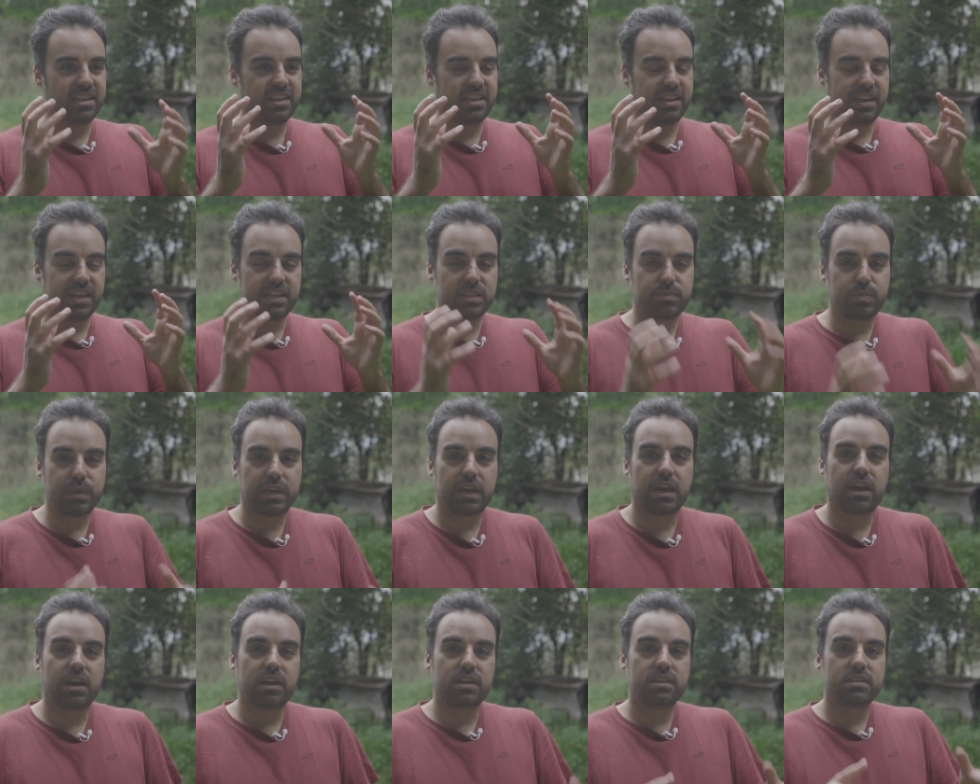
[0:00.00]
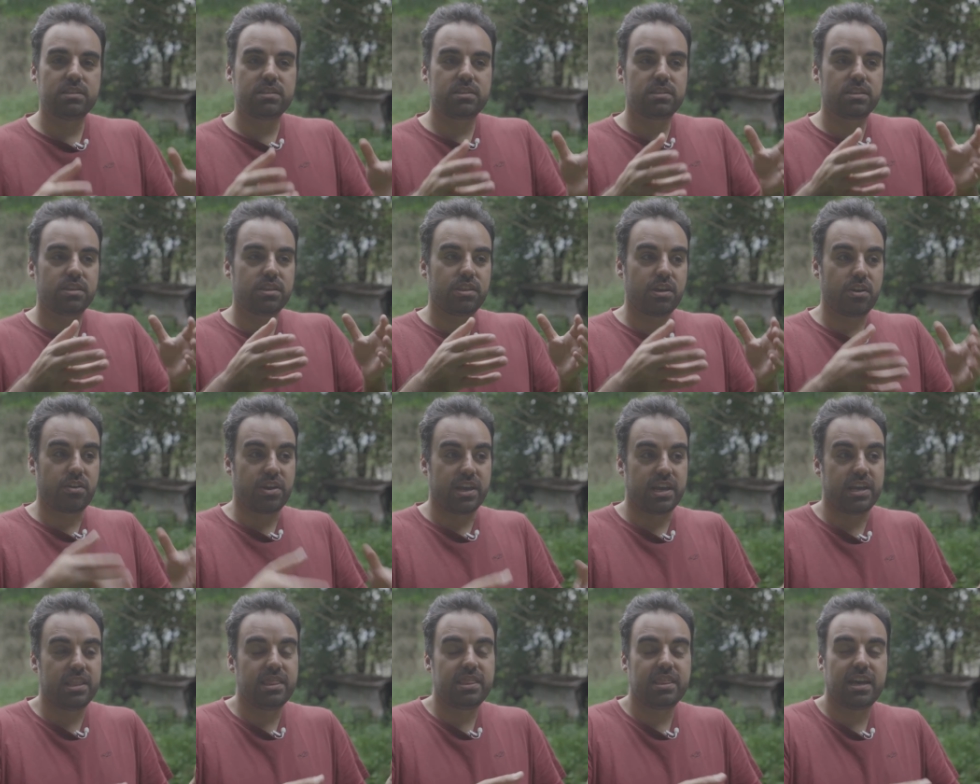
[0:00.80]
is because they're
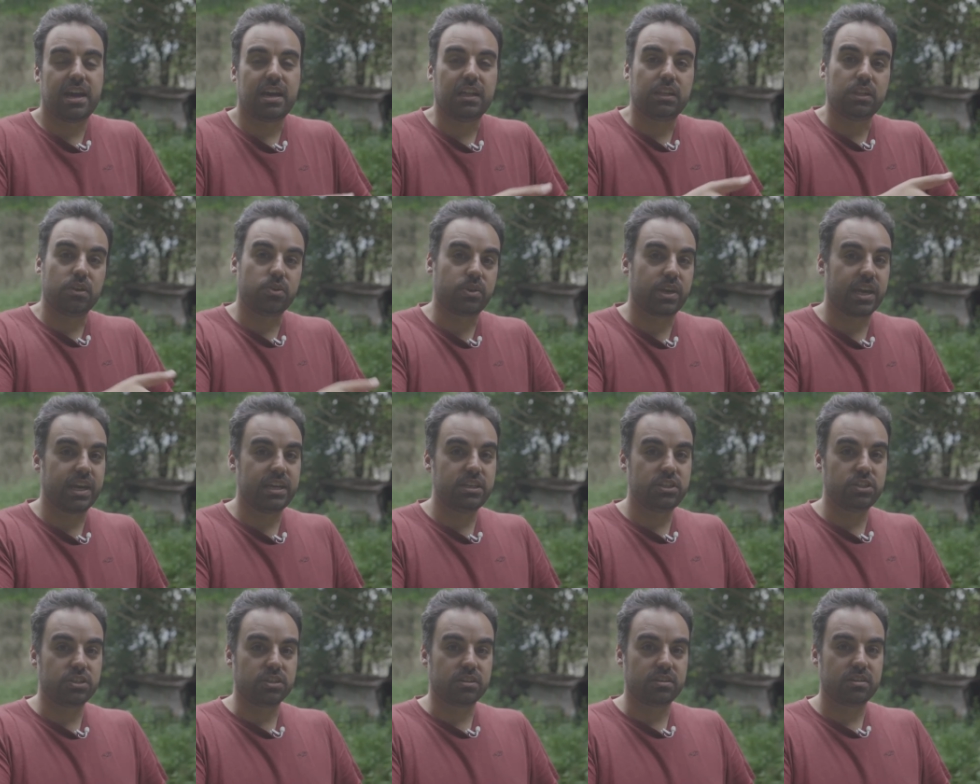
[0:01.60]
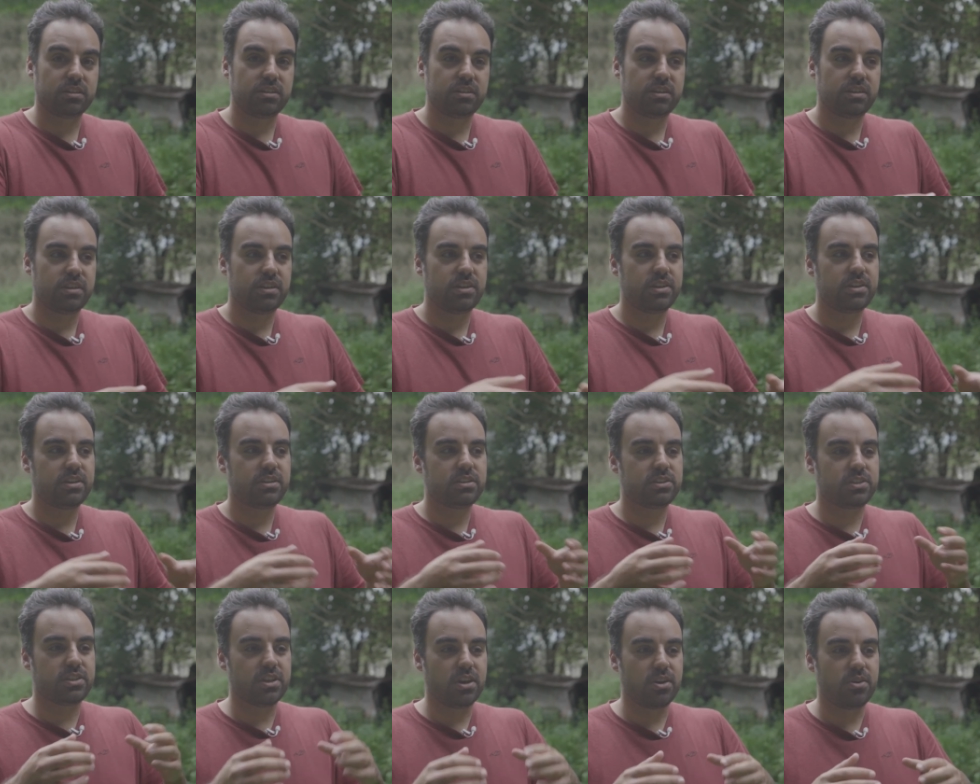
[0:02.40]
in that location.
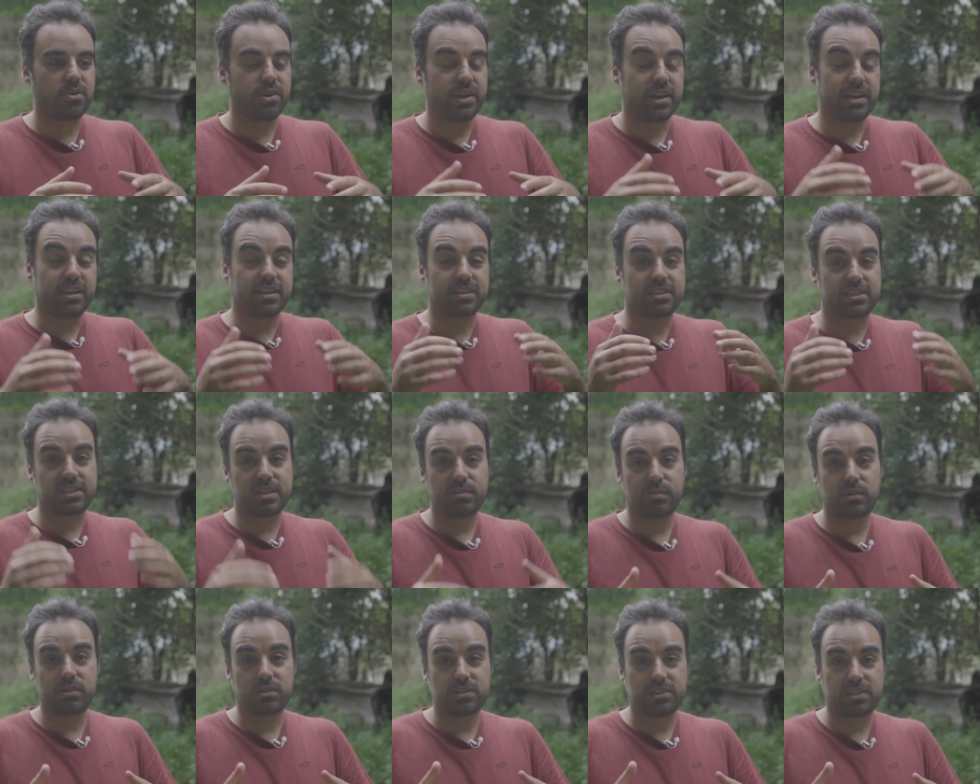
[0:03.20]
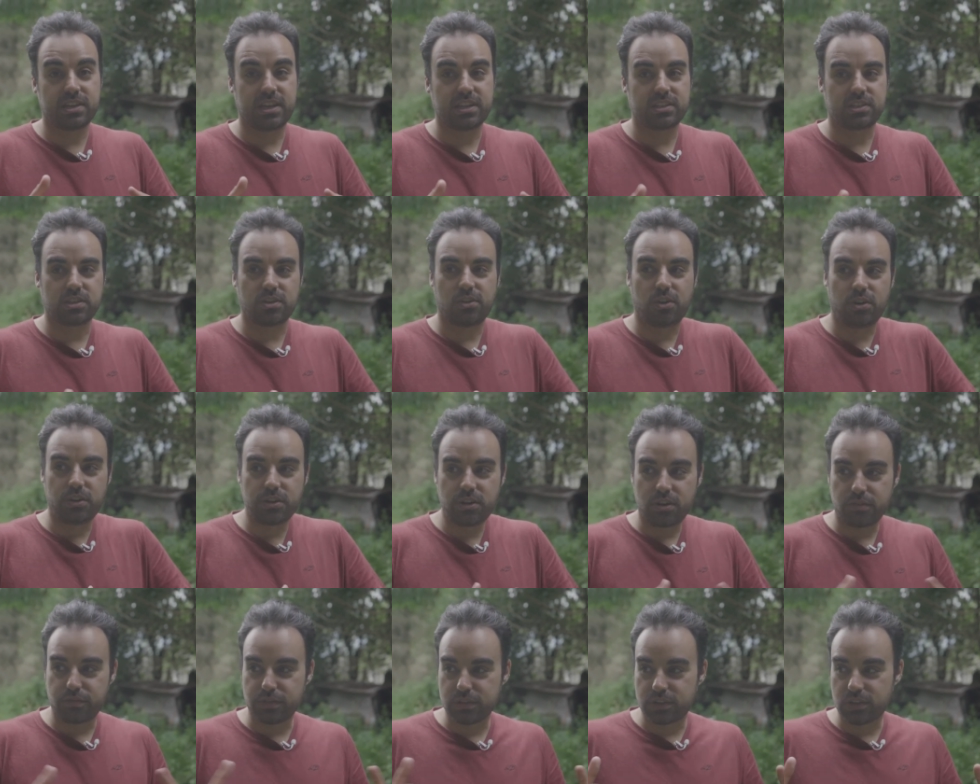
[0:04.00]
So in a similar sense, all
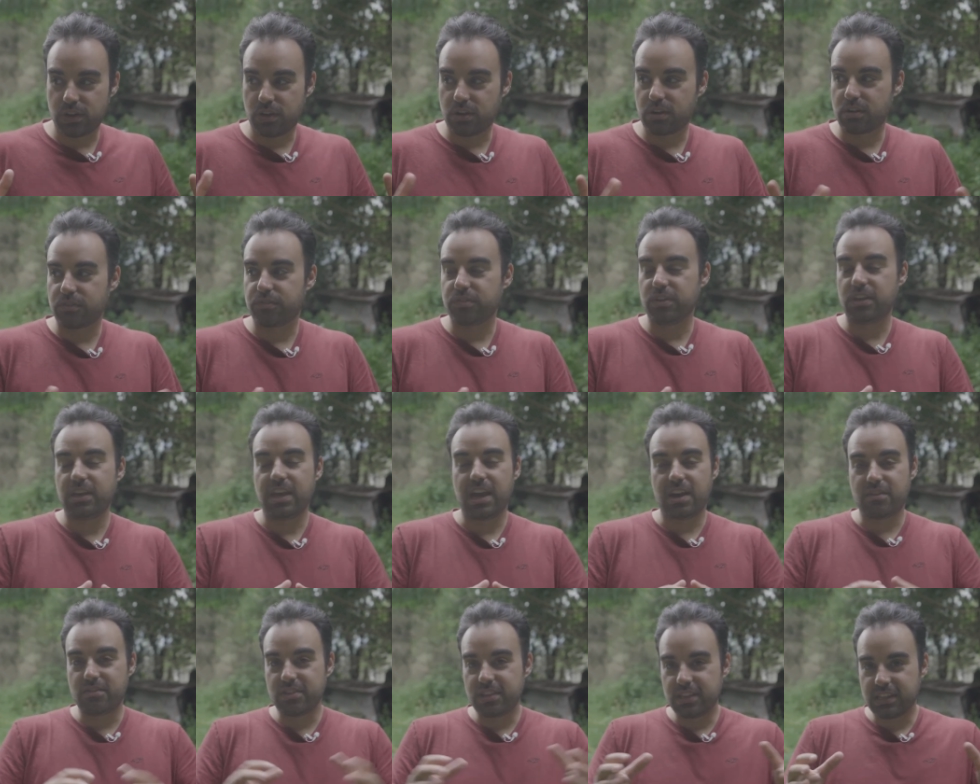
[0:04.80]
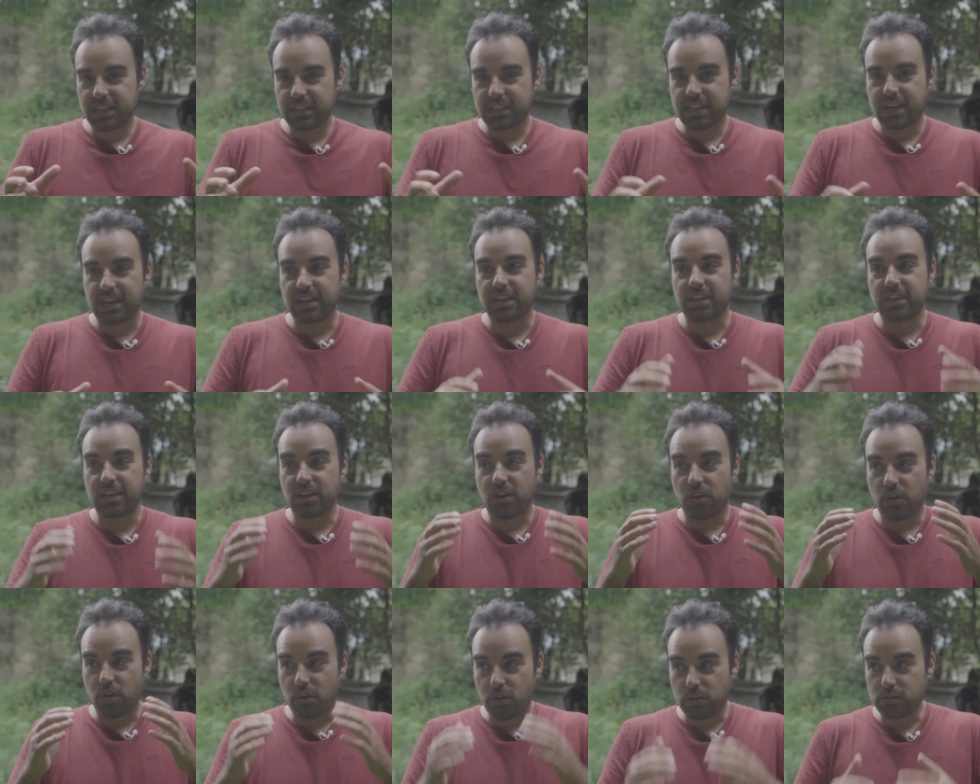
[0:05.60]
your photography, everything like
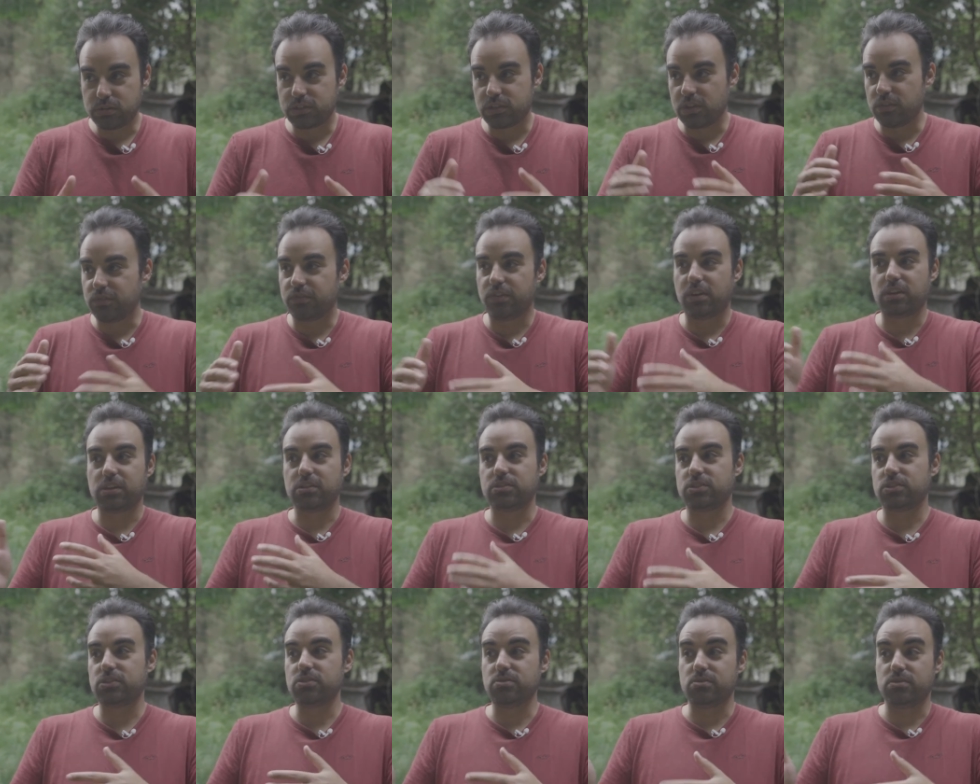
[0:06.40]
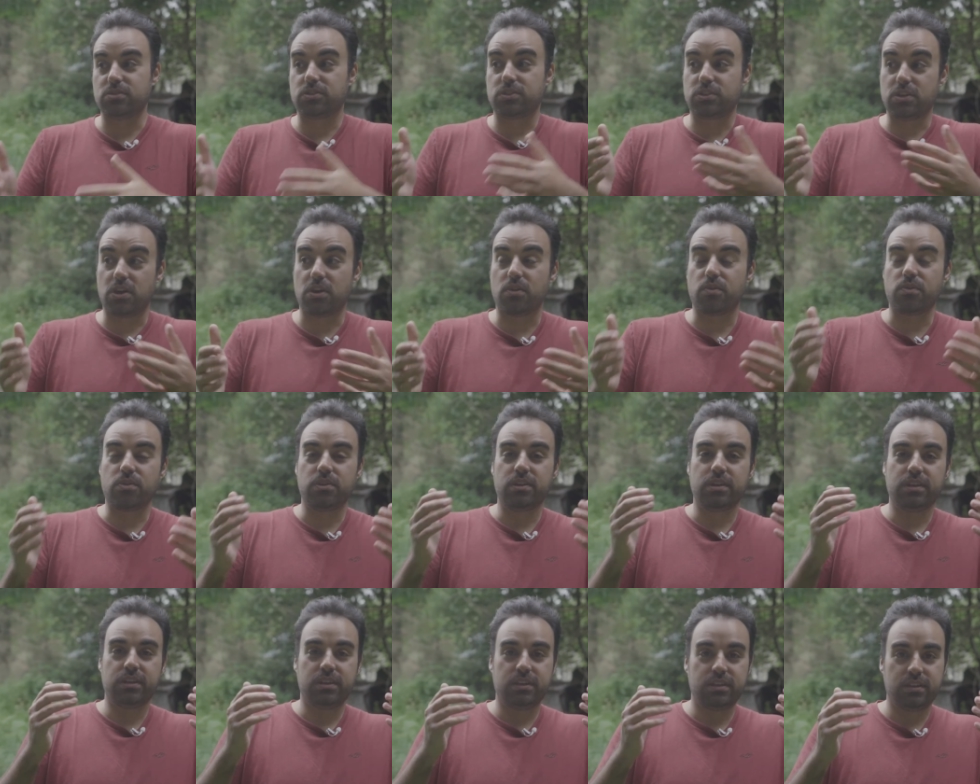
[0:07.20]
that also follows suit. So
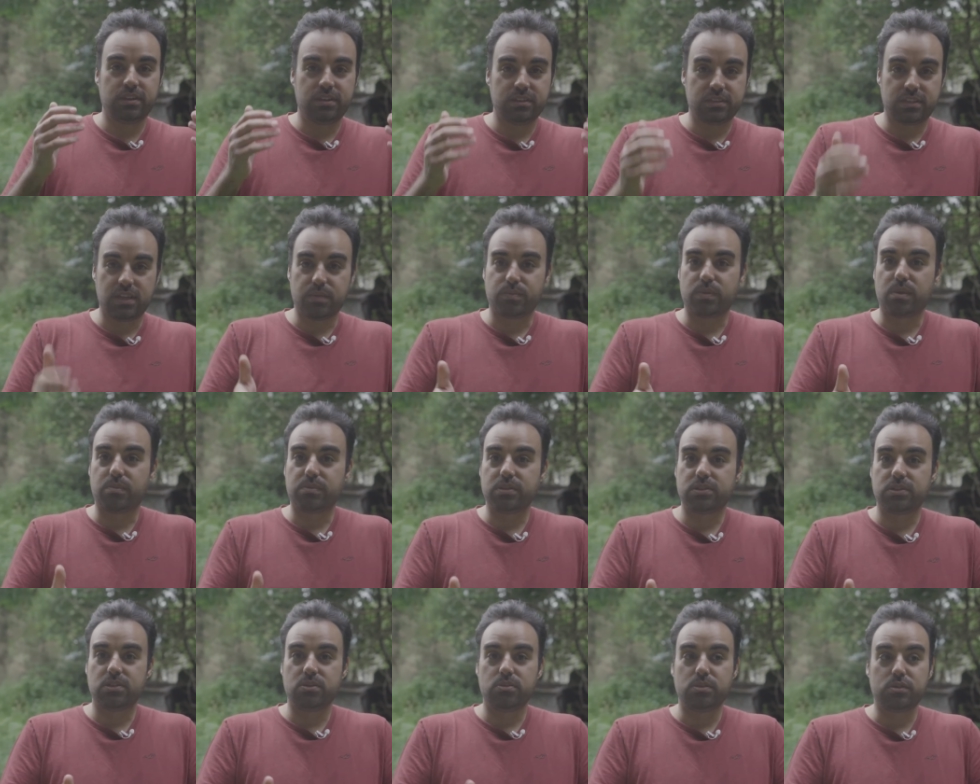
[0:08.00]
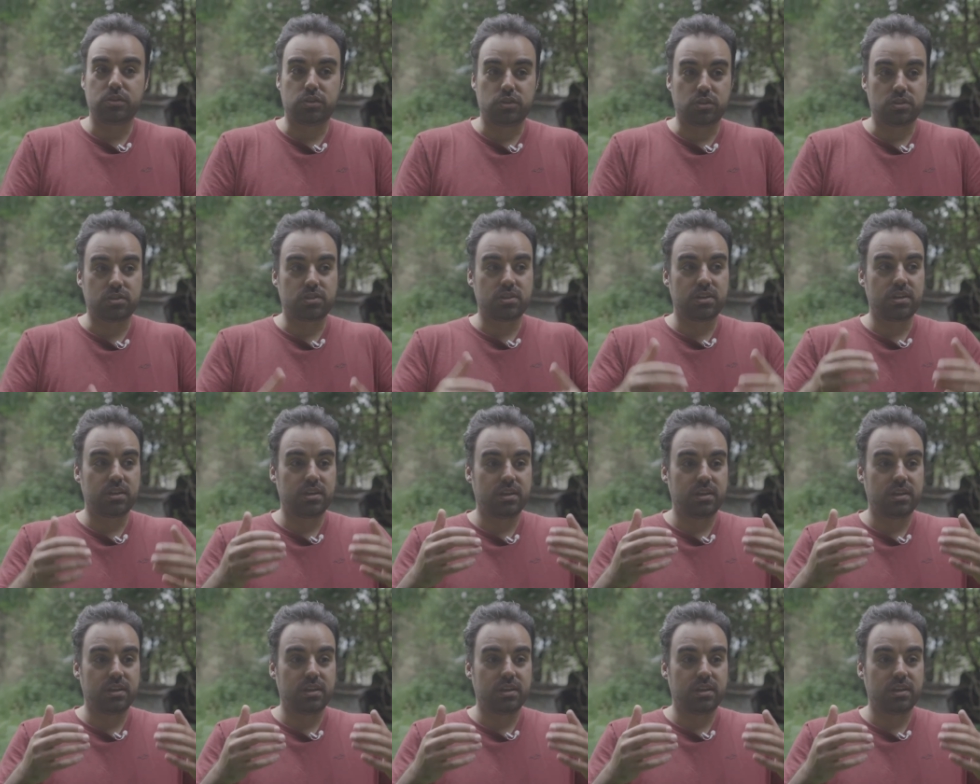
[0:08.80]
tip number 2 is just